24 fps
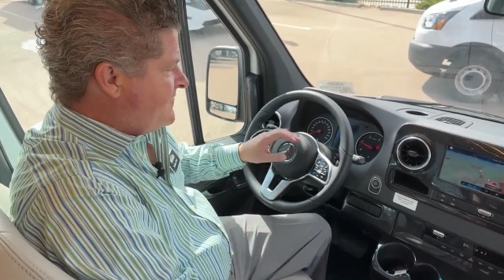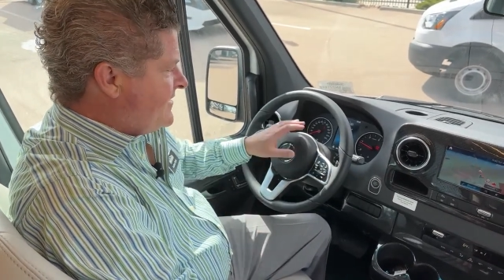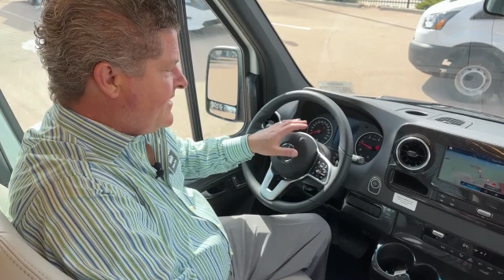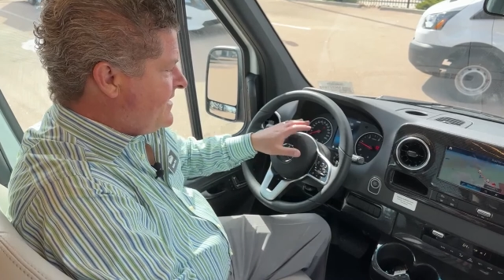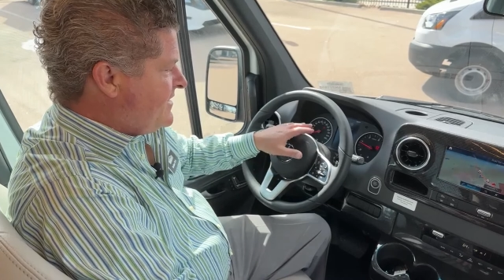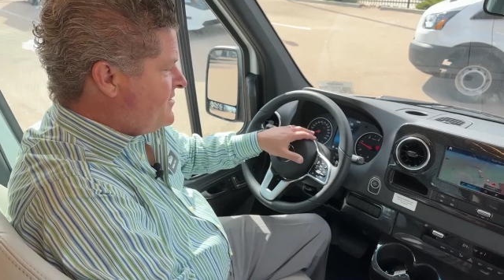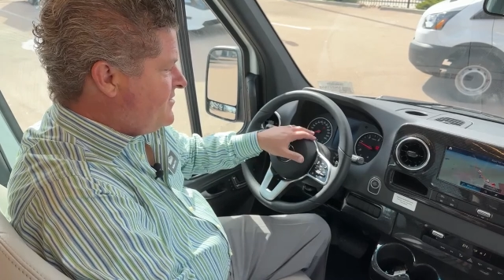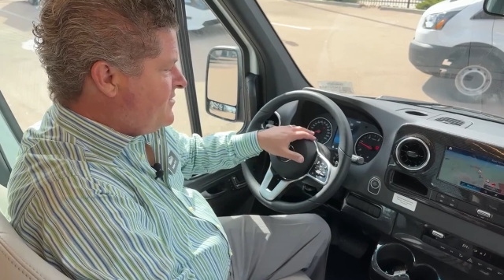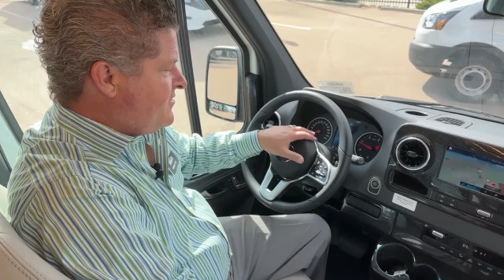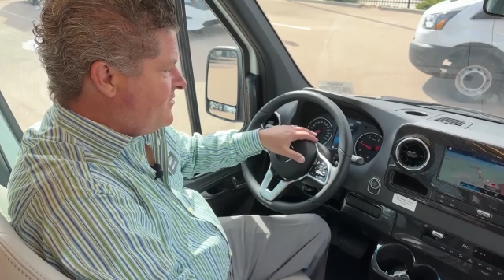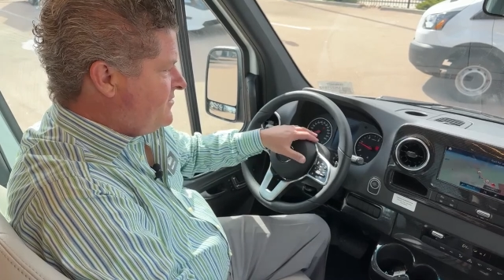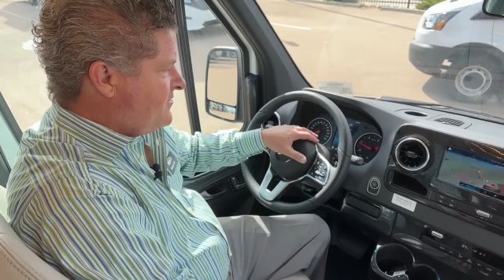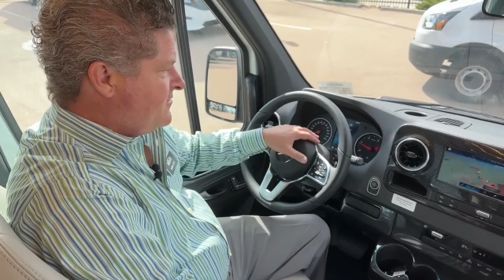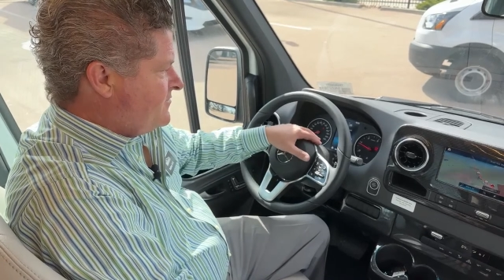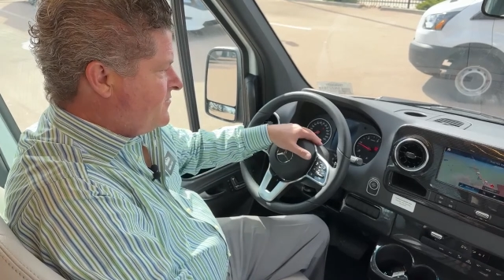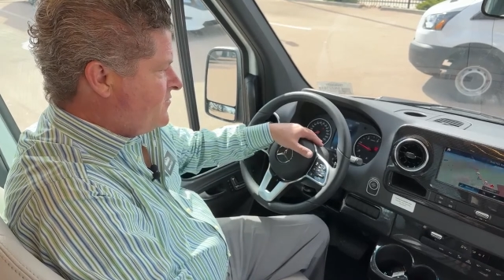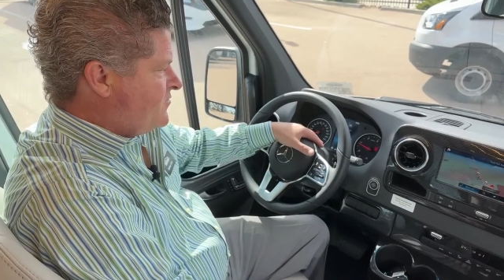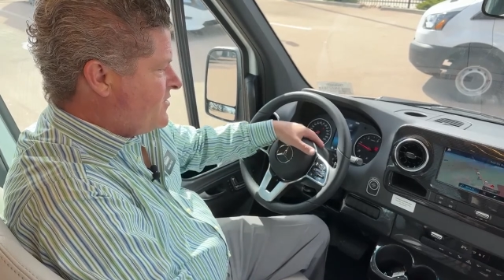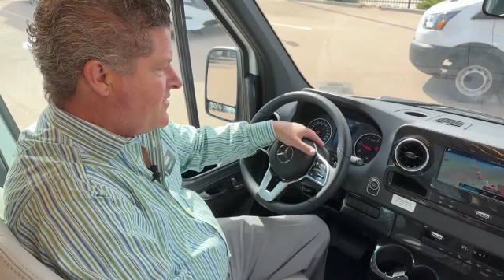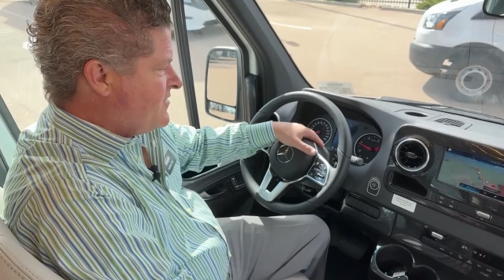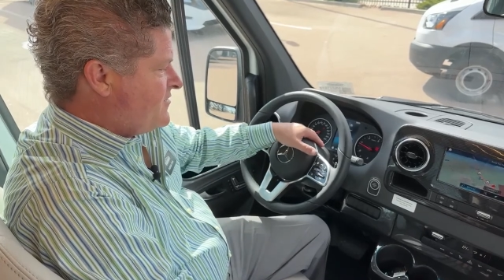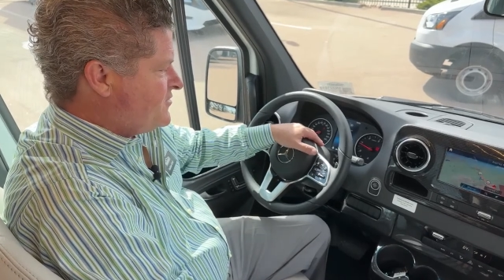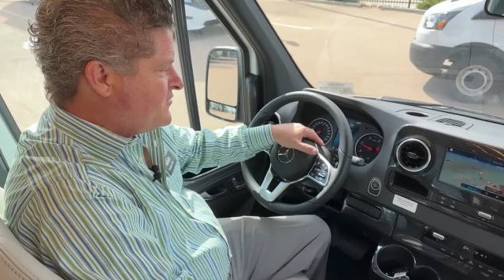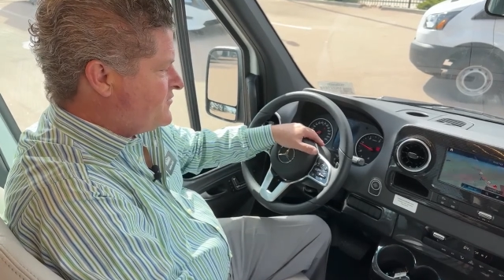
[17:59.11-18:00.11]
in your
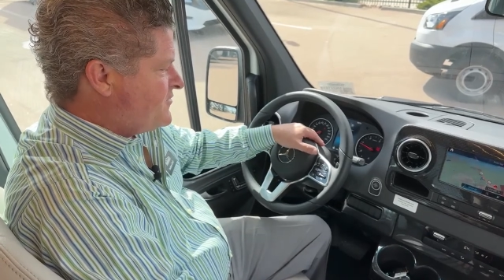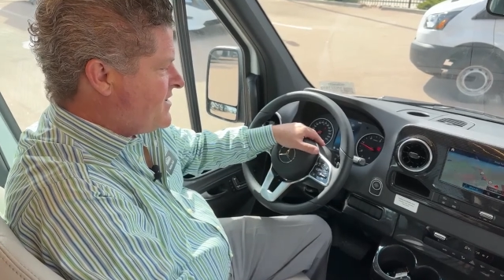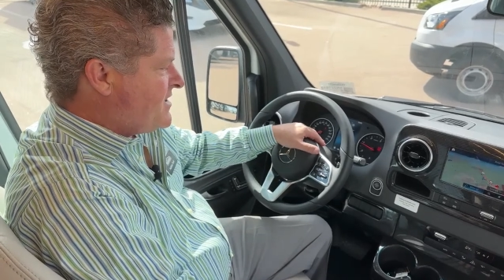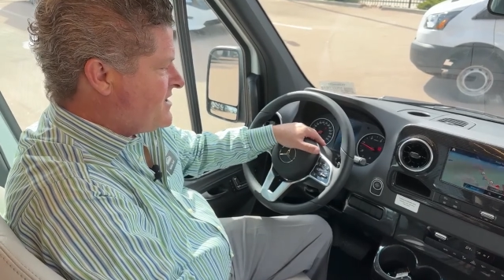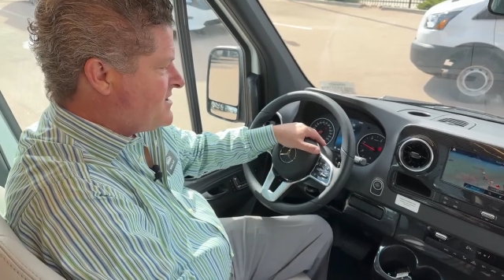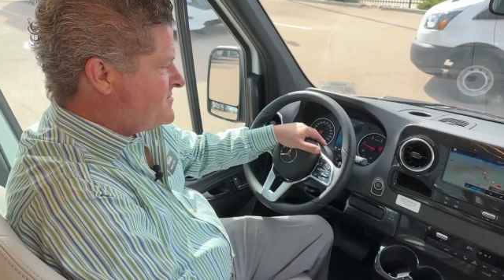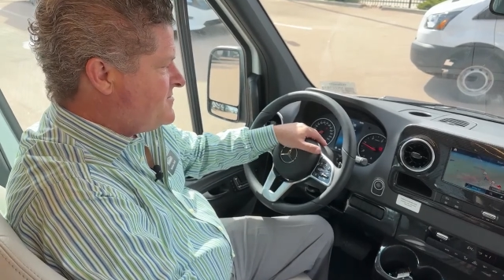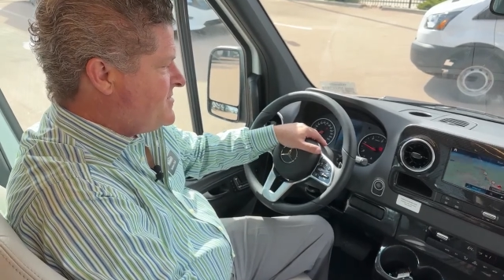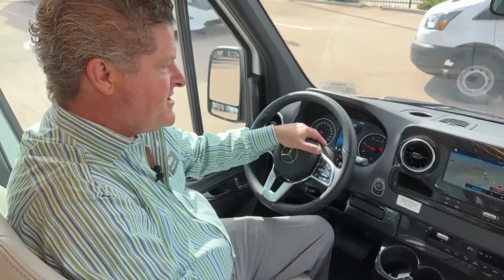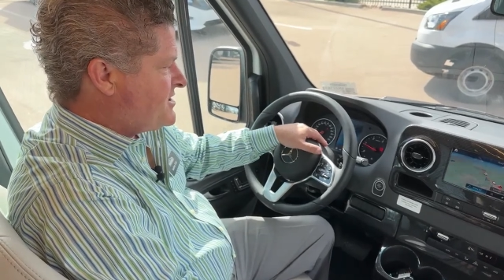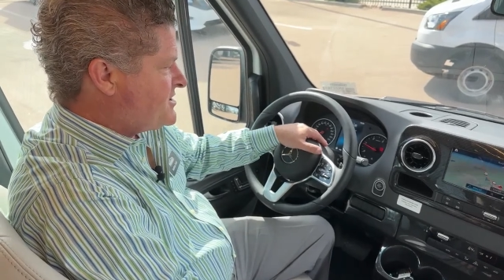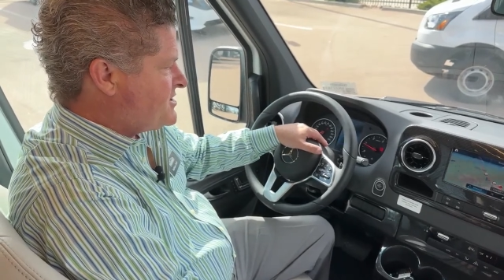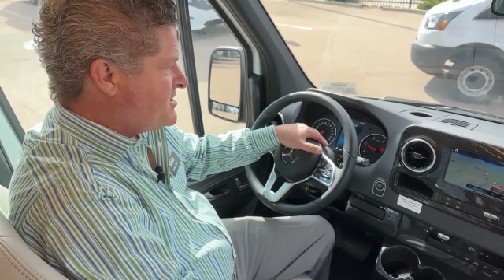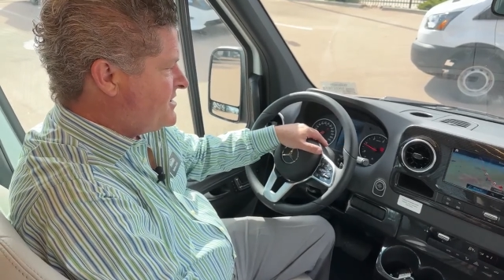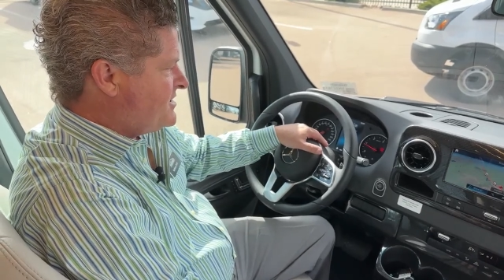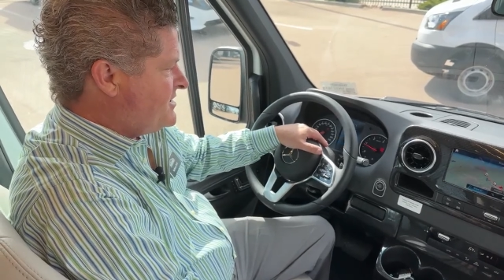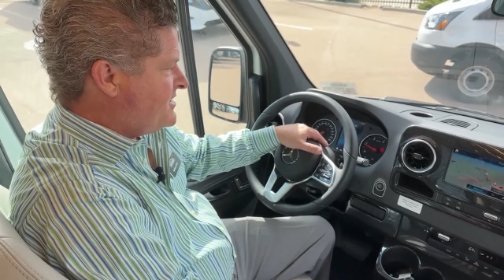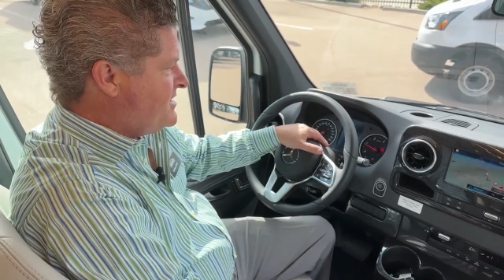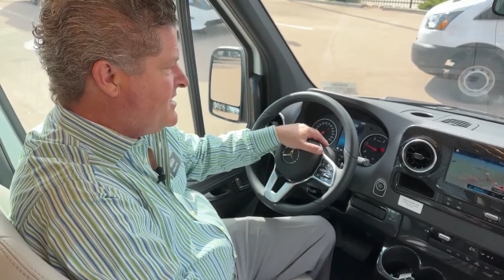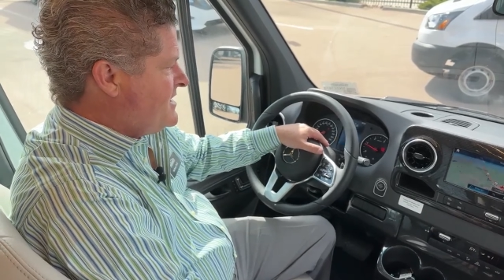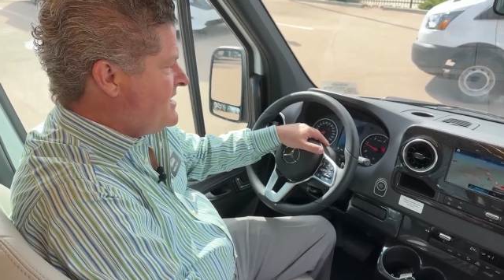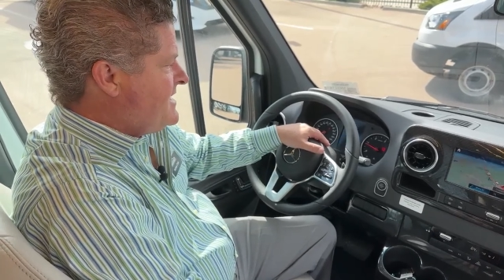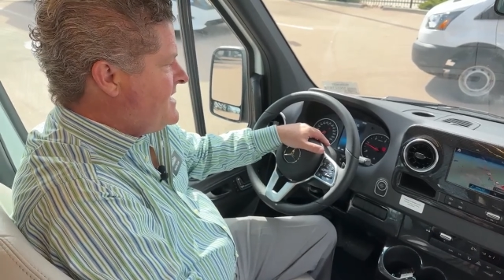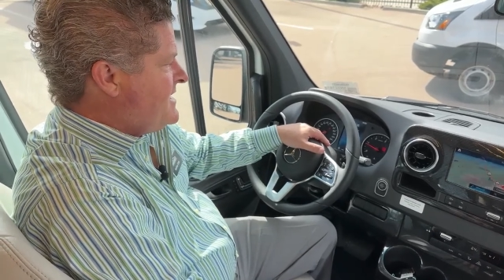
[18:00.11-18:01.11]
with your
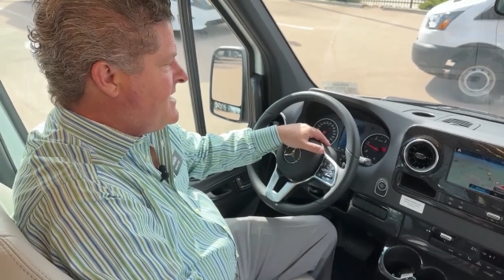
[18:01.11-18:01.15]
transmission